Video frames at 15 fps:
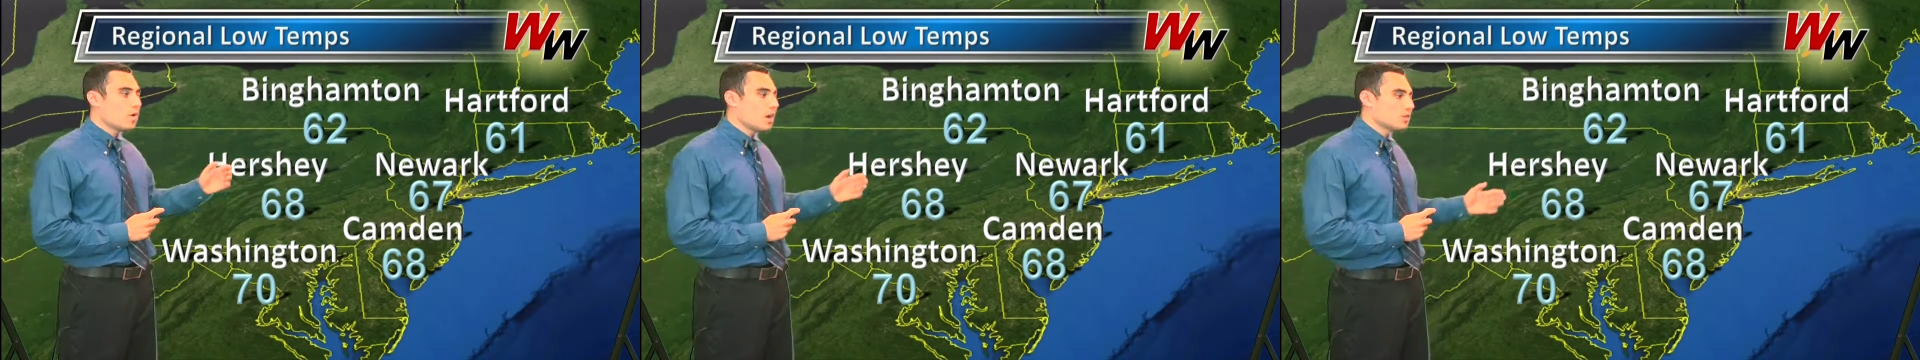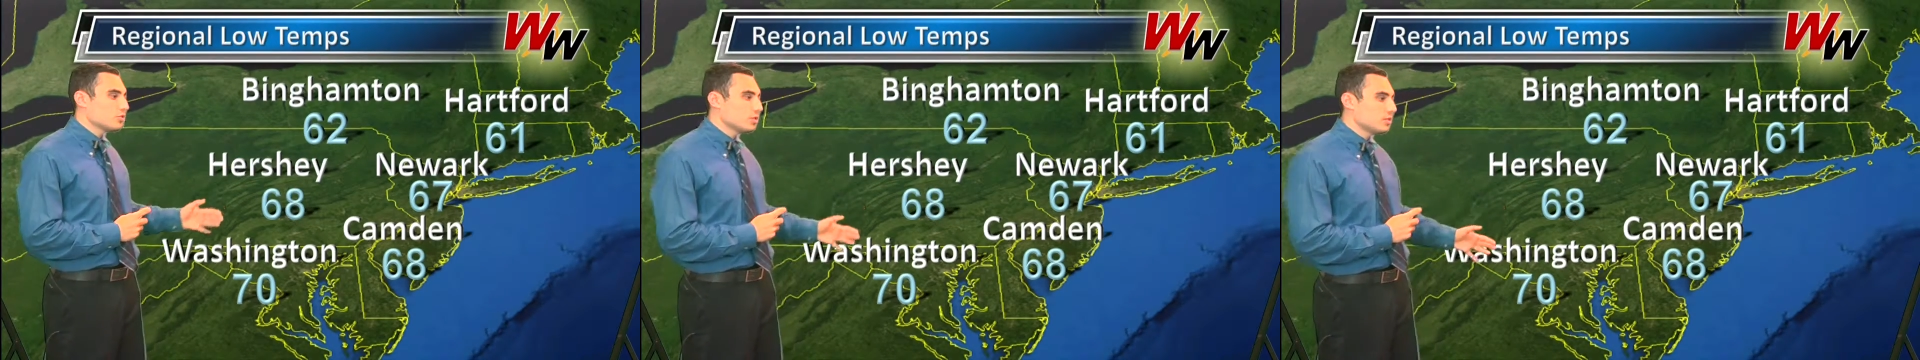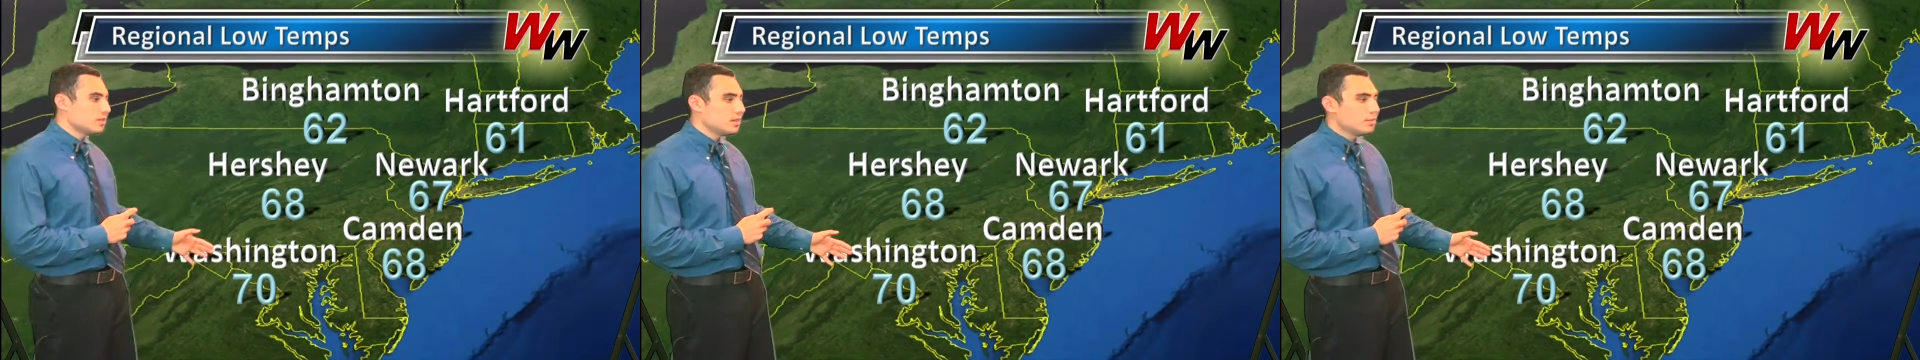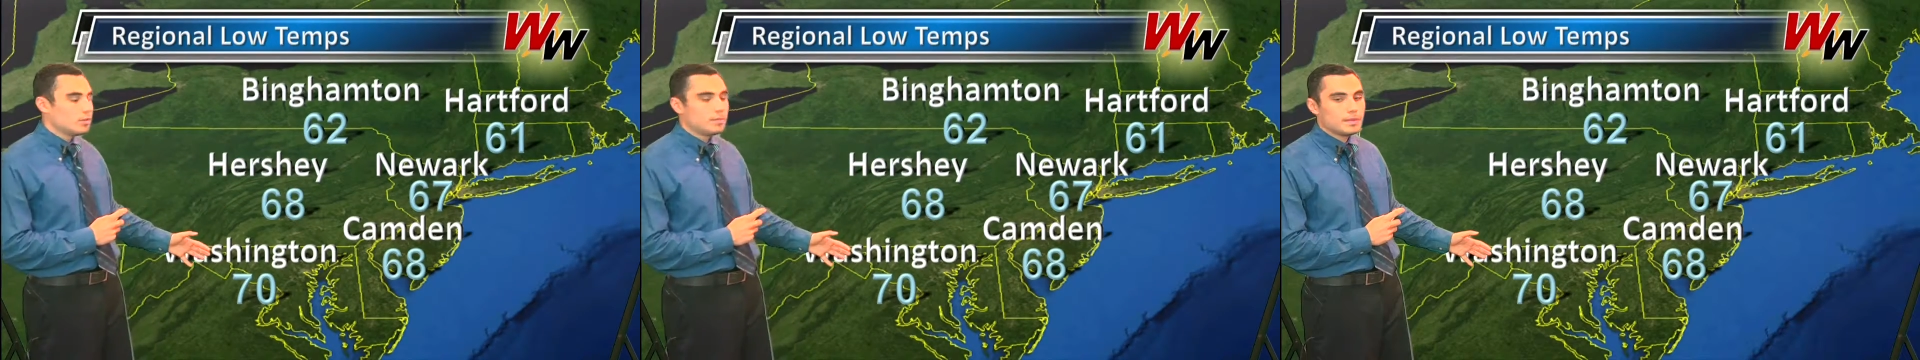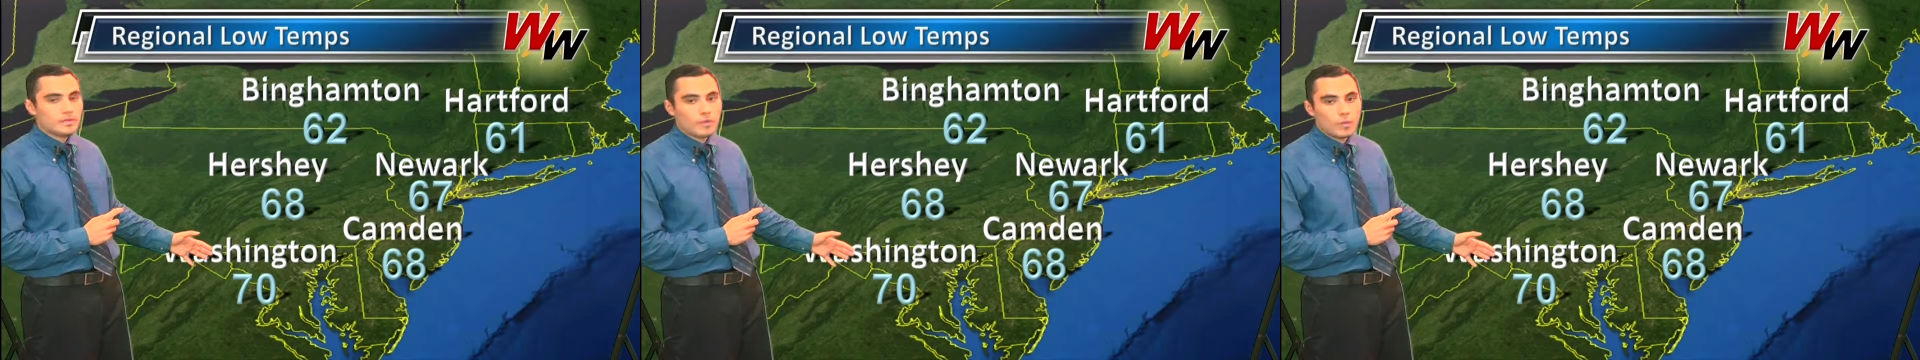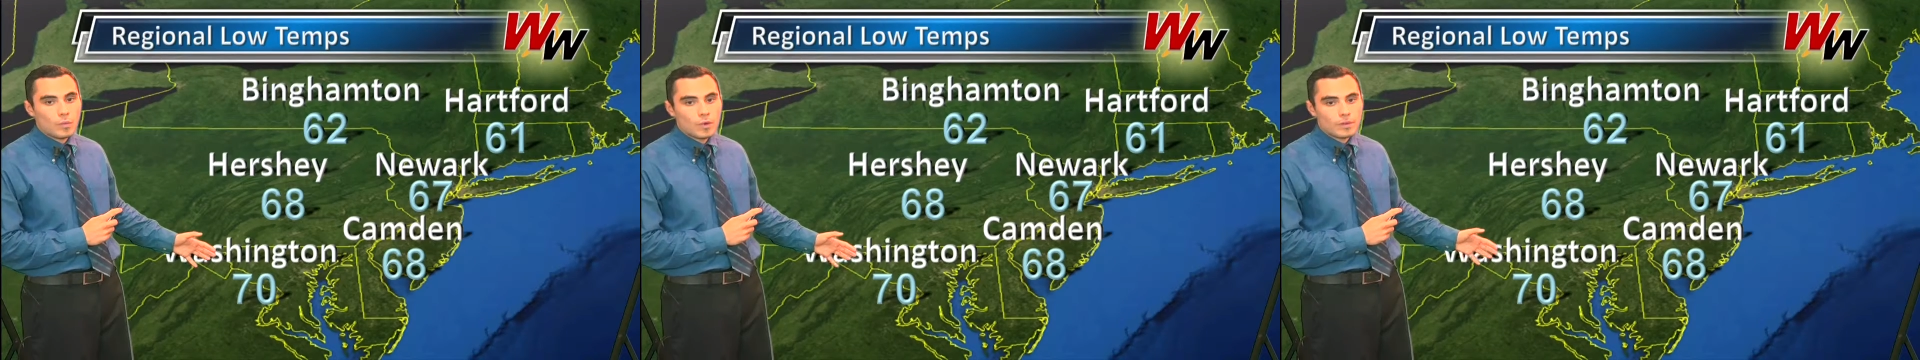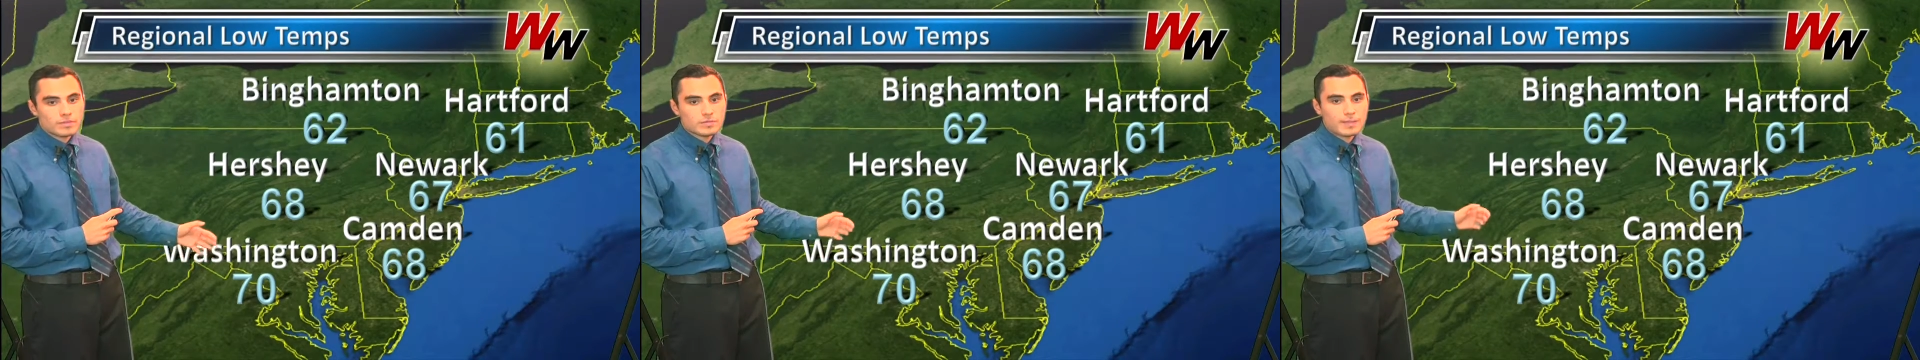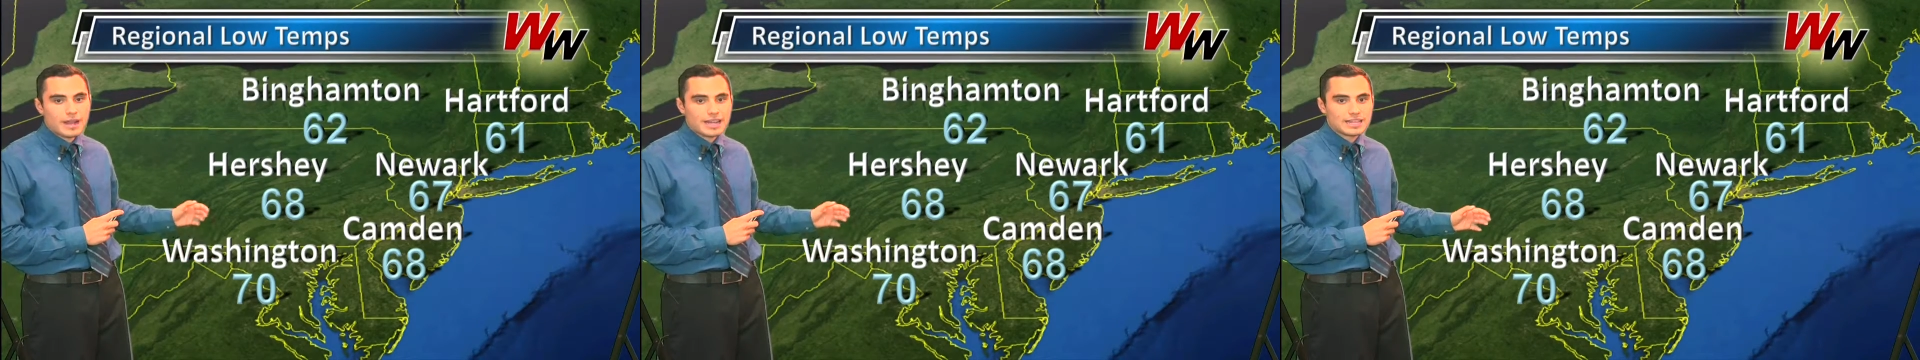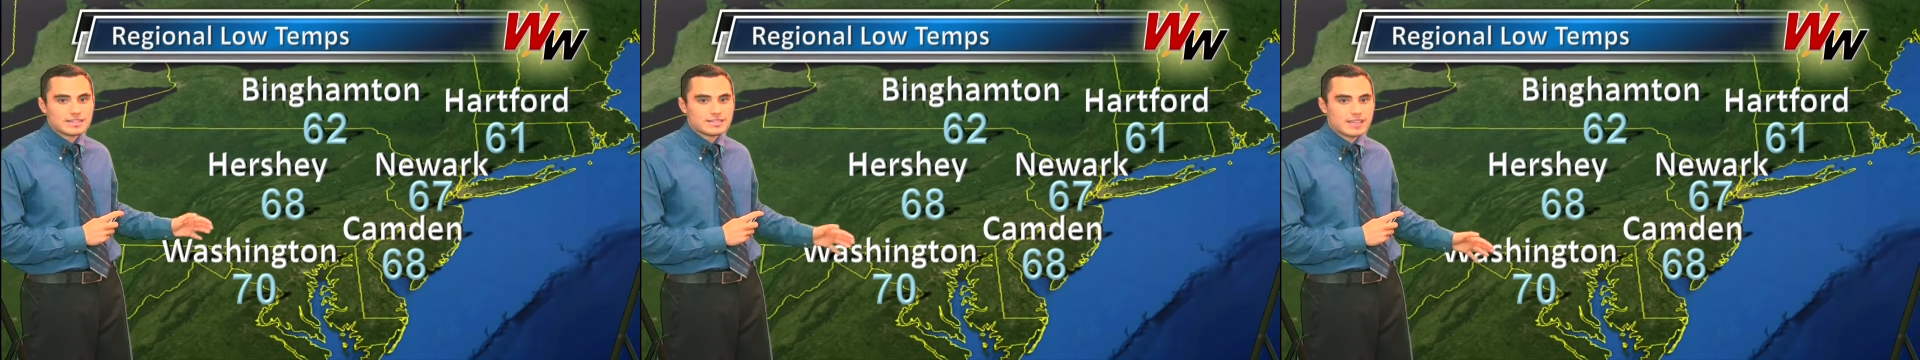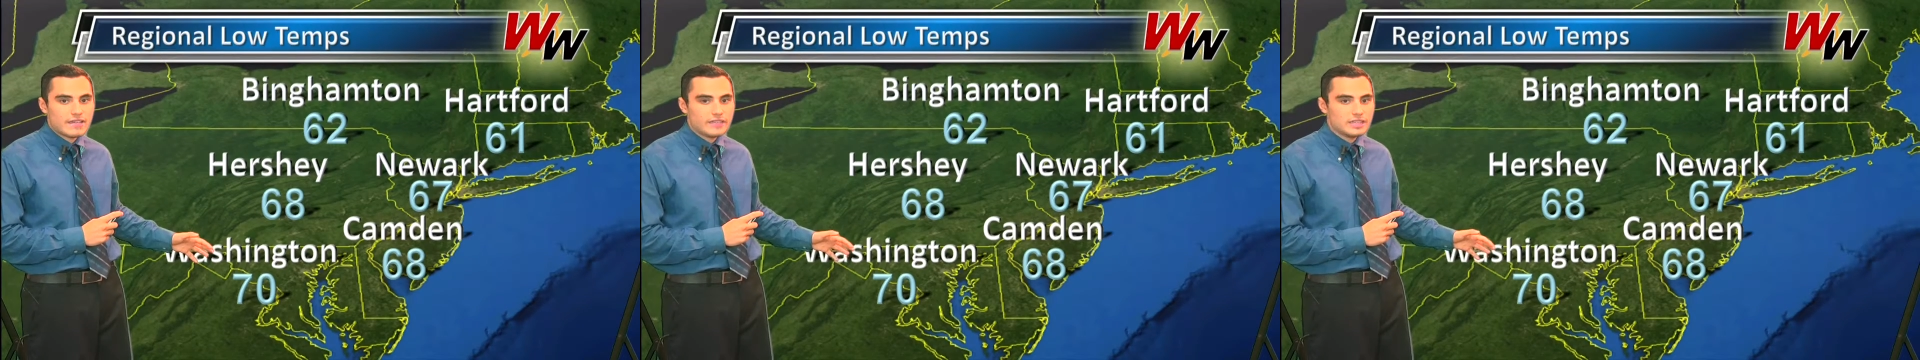Washington will be the warm spot
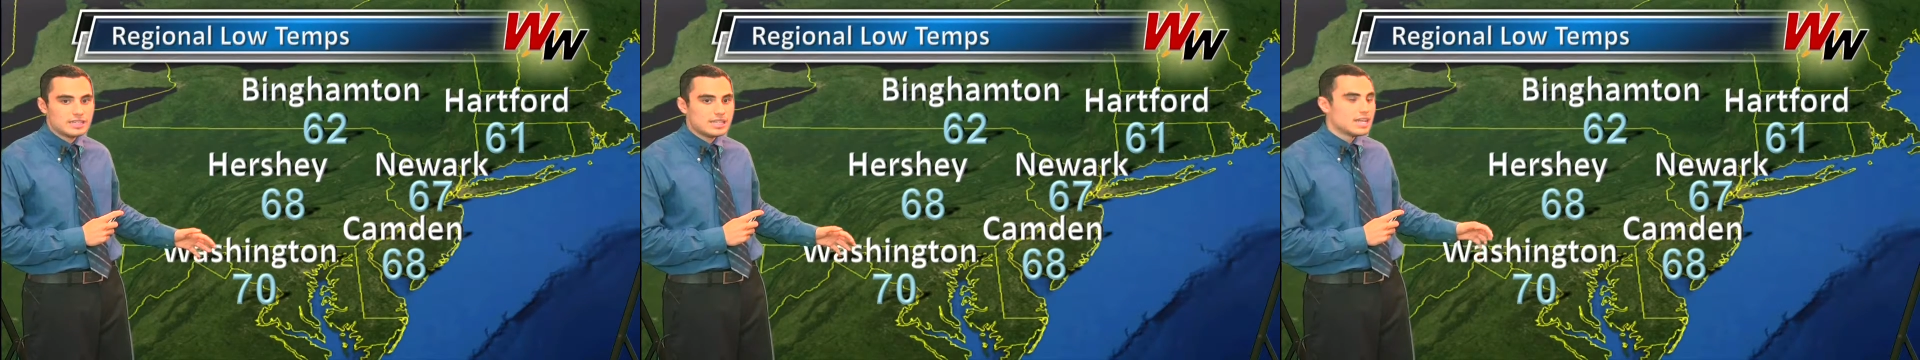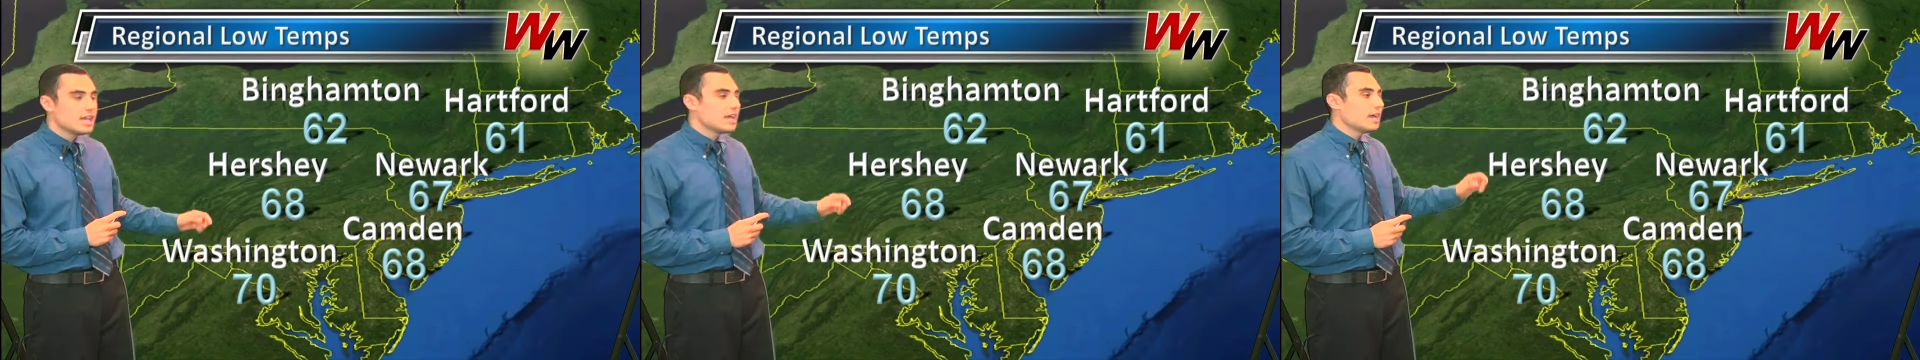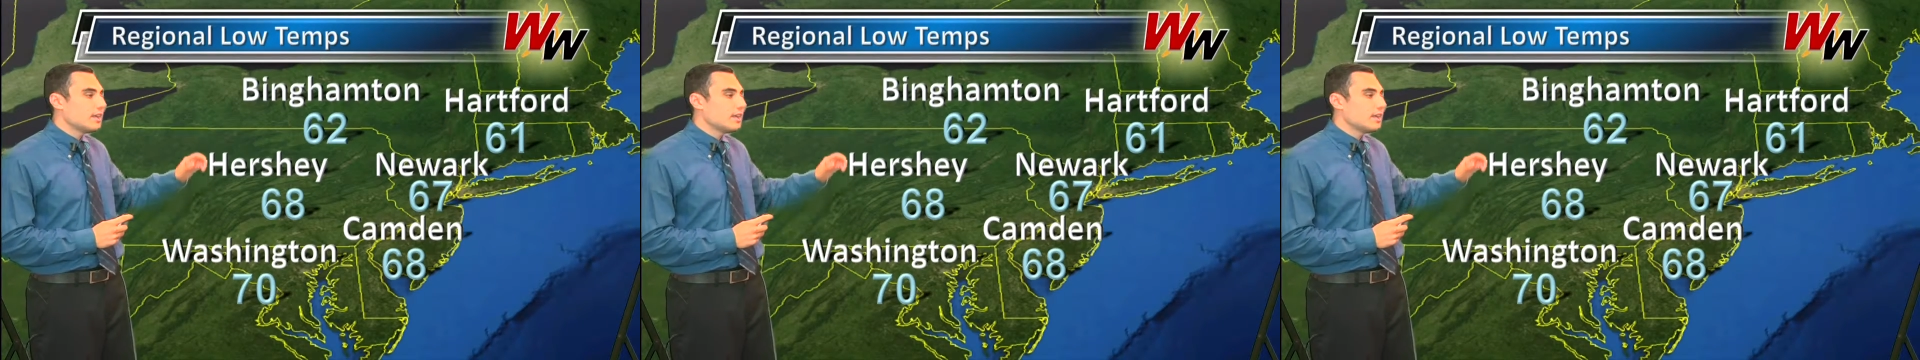at 70,